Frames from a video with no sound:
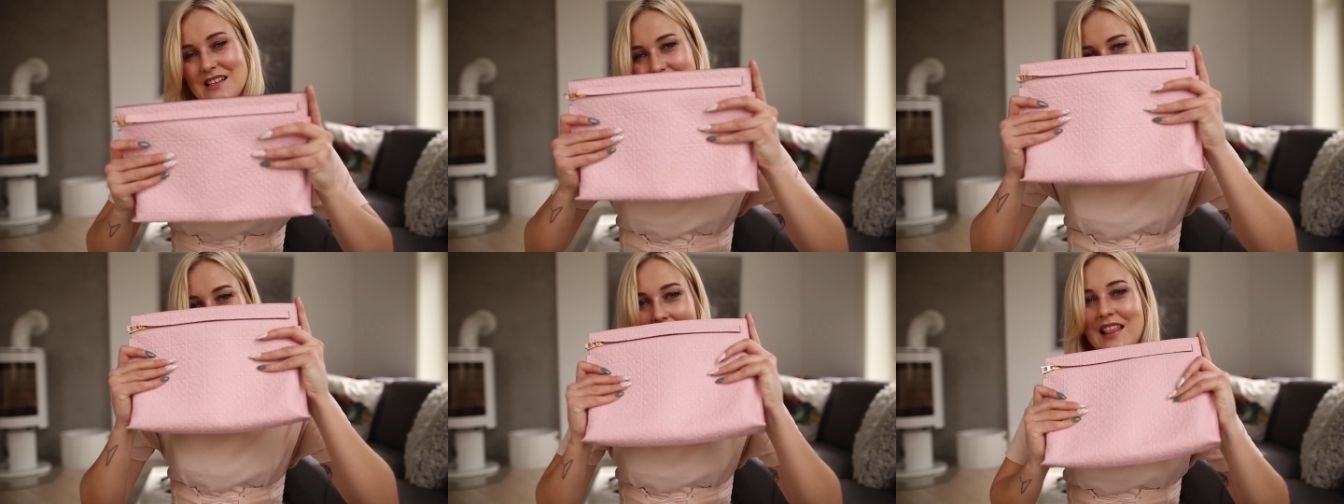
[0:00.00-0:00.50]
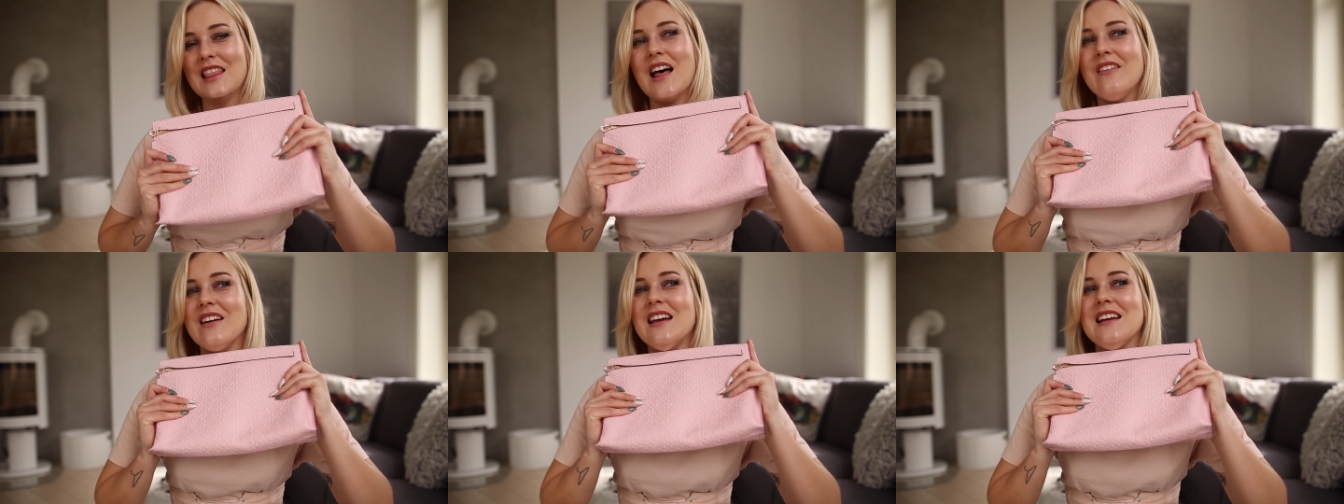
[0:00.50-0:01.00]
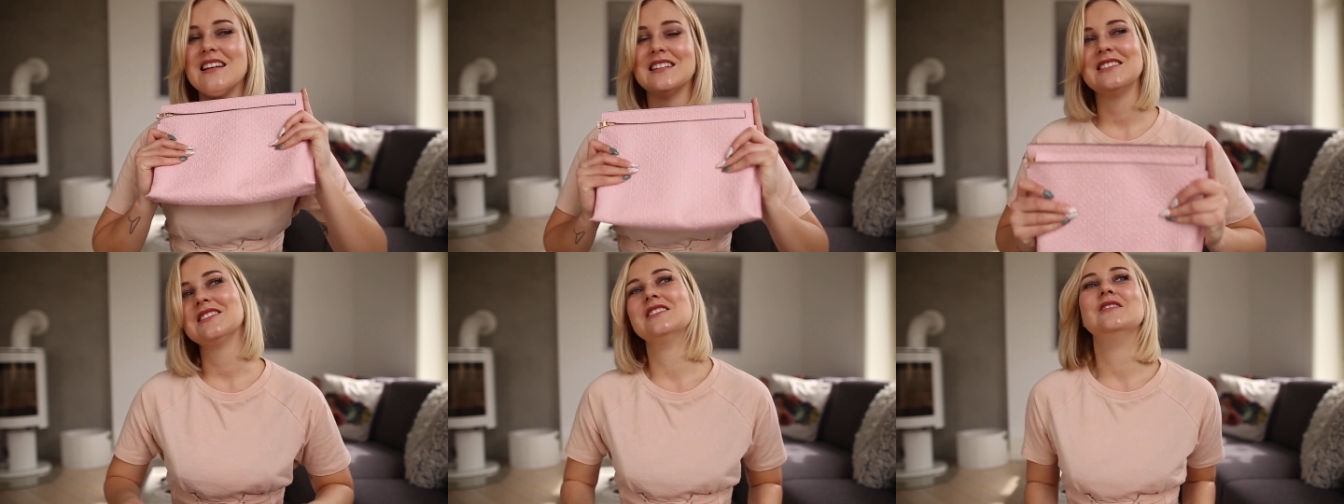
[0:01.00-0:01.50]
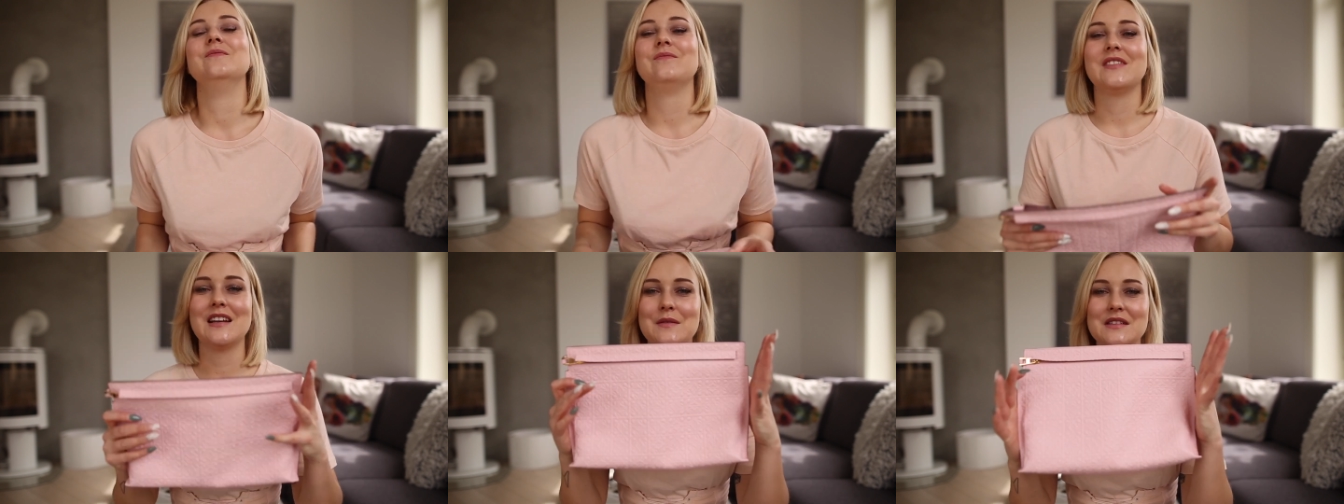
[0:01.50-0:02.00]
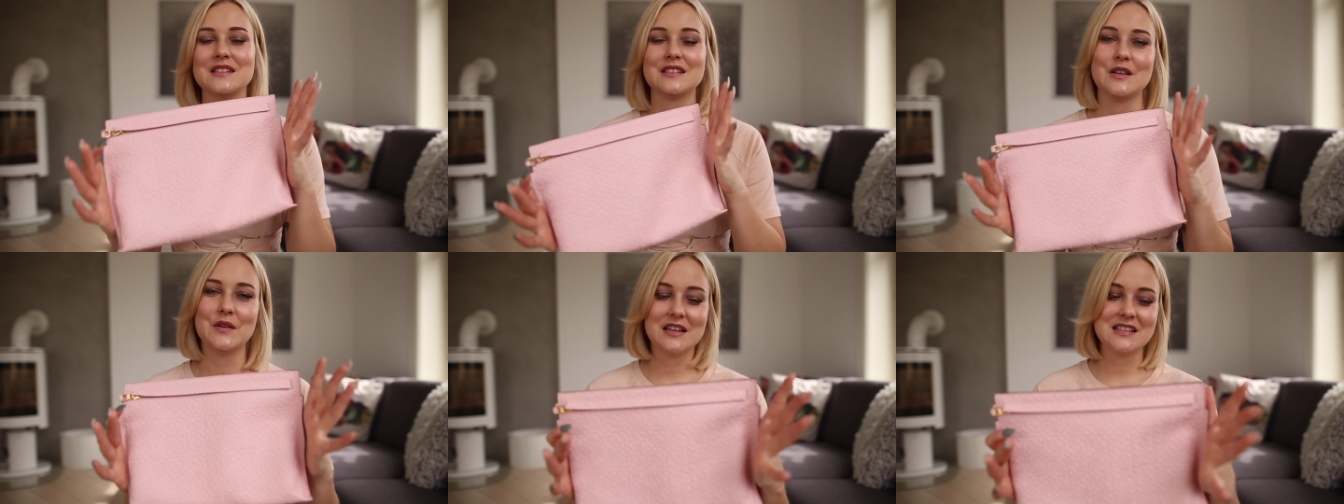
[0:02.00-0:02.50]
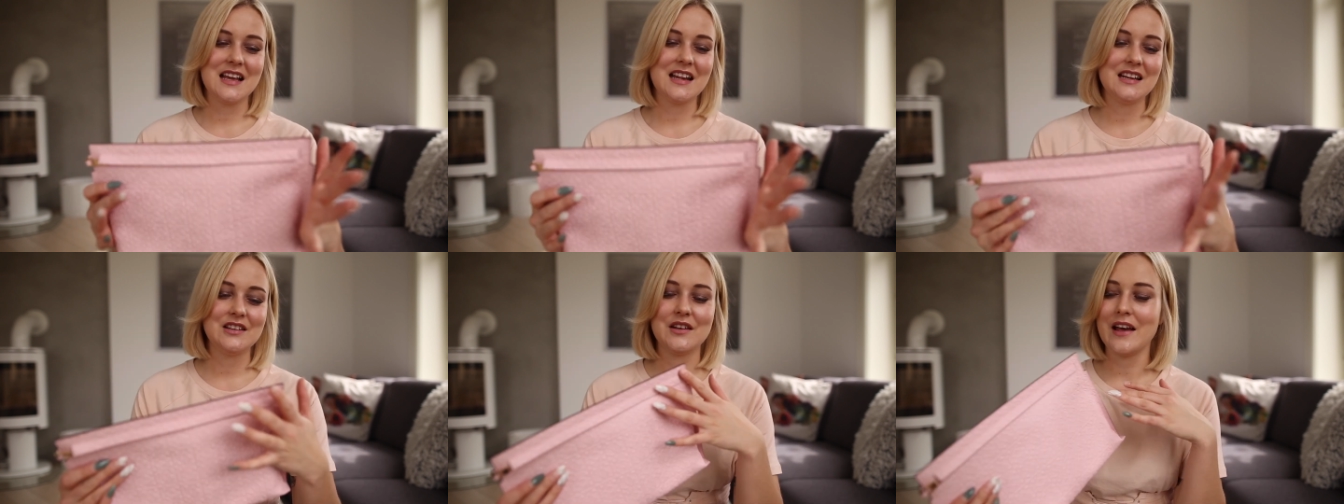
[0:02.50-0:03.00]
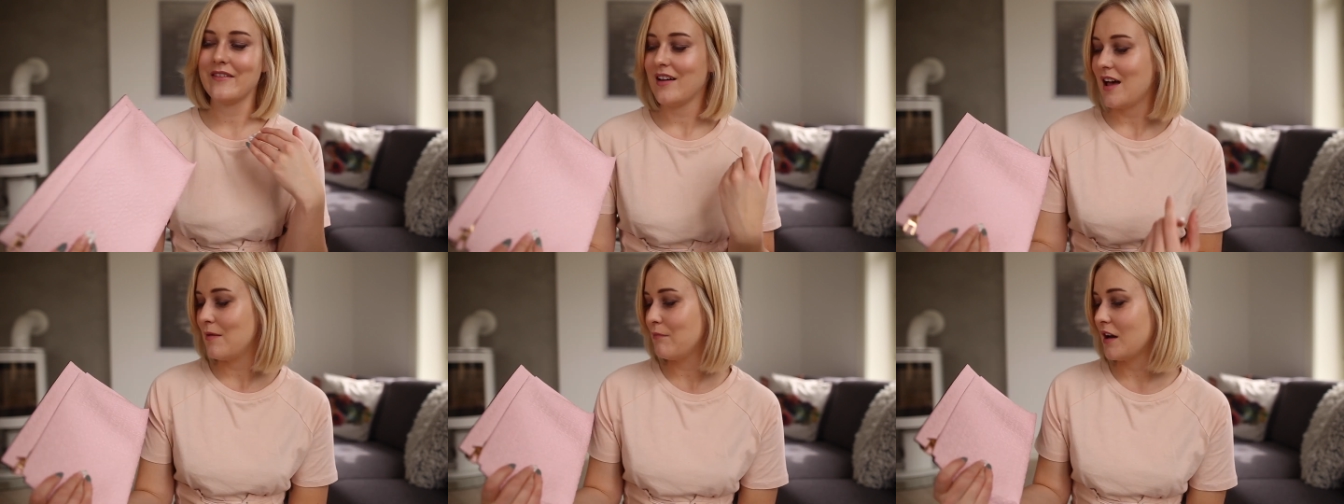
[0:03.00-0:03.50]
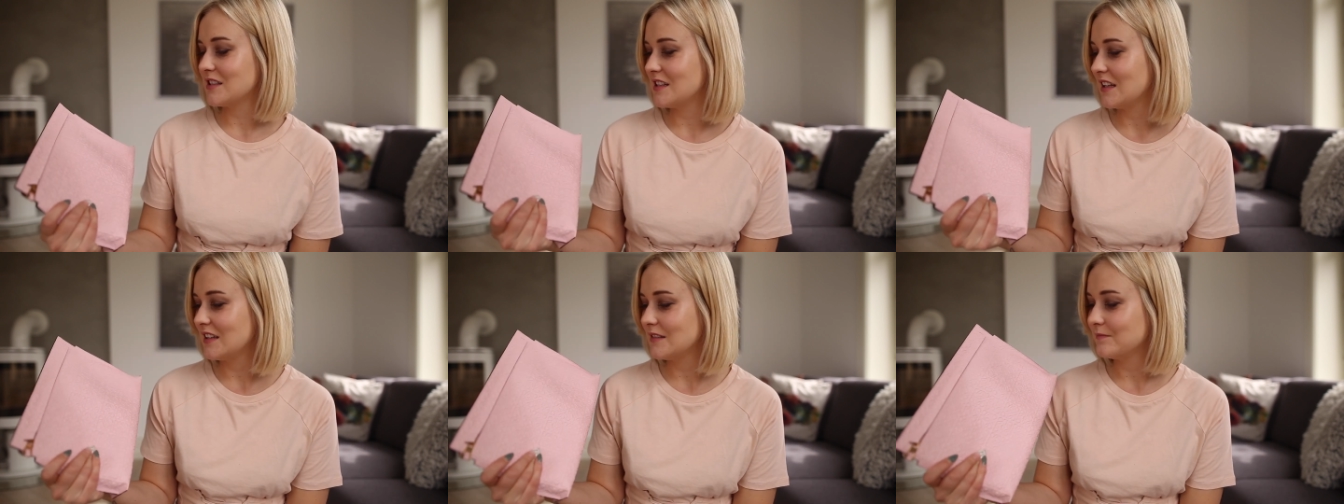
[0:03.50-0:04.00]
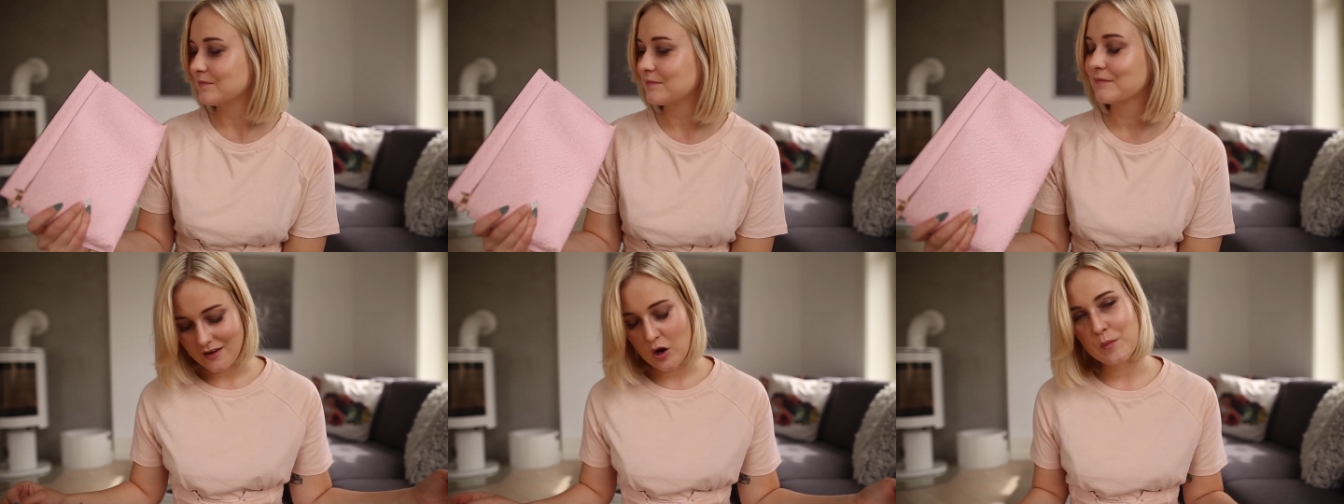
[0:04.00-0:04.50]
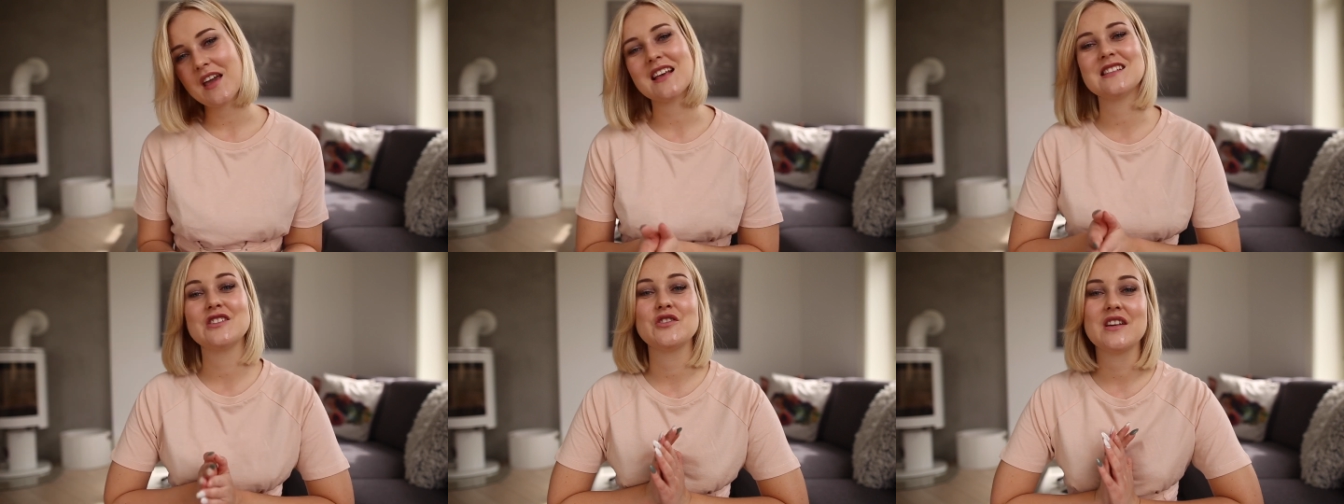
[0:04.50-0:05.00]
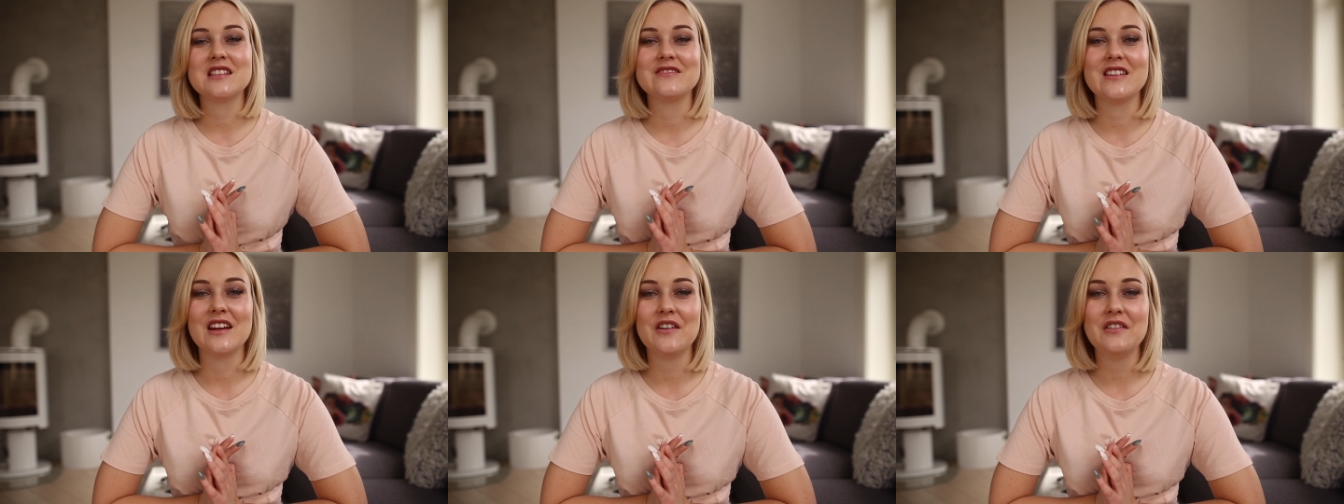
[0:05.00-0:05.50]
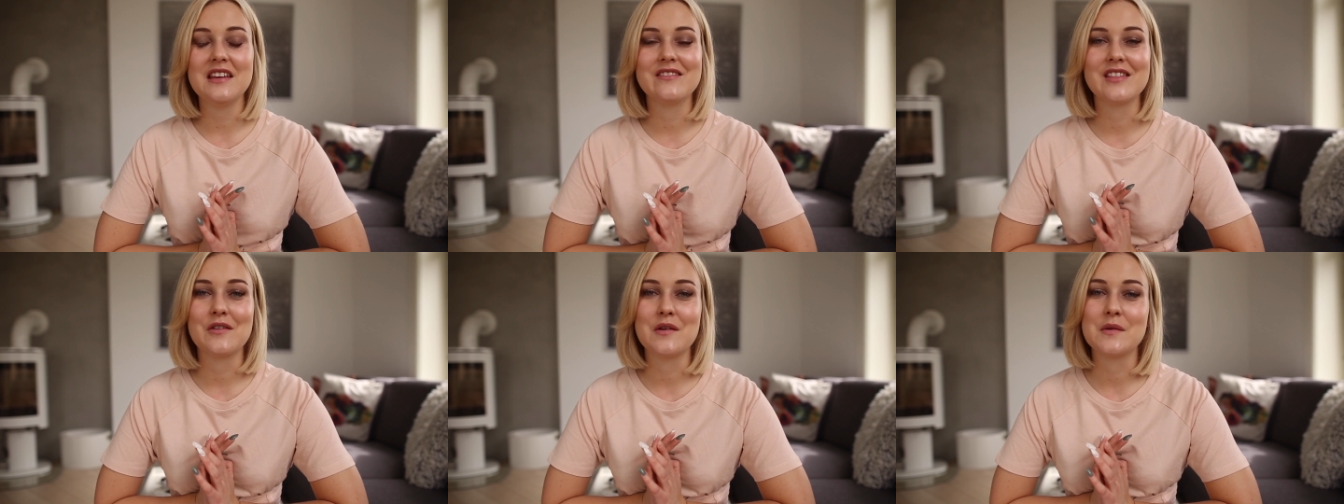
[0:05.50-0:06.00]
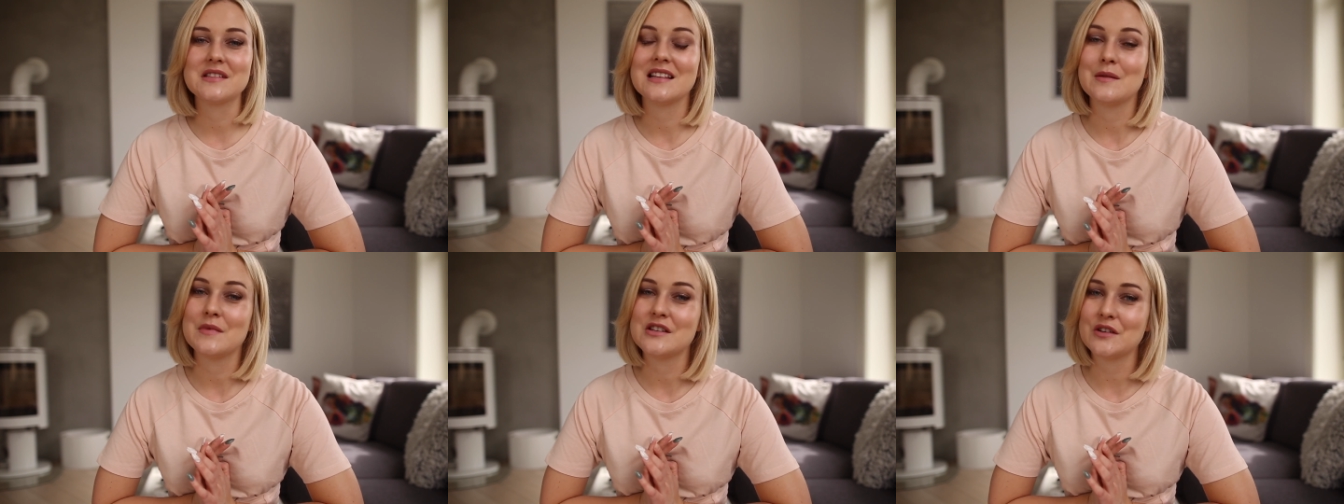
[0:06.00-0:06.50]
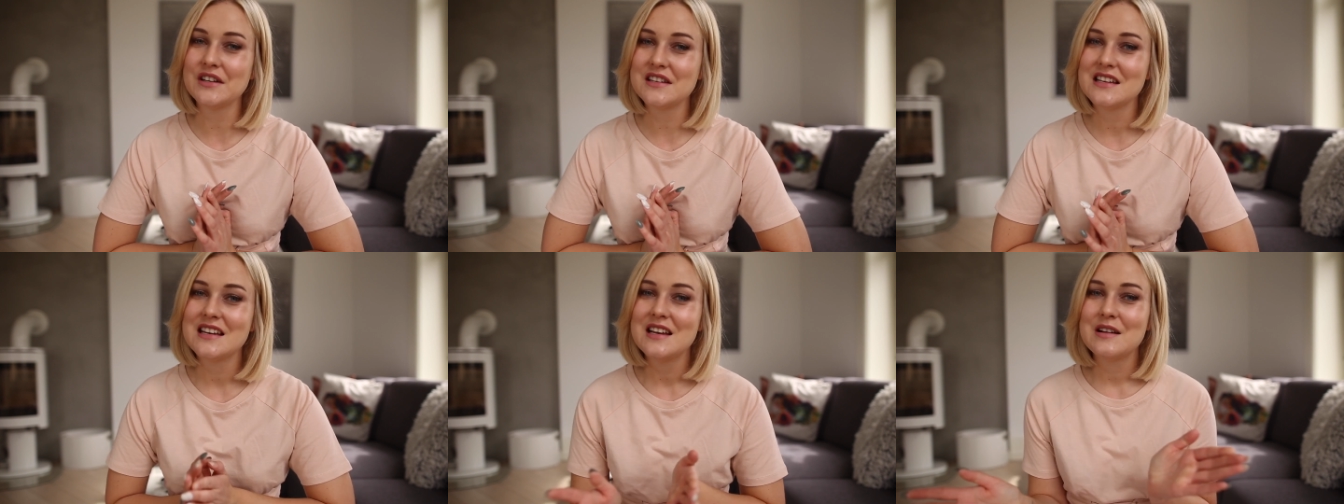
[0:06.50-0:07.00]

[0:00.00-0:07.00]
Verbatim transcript: So I love it. And I'm so excited to have unboxed it. Hope you guys enjoyed this video, even though it was a little bit short.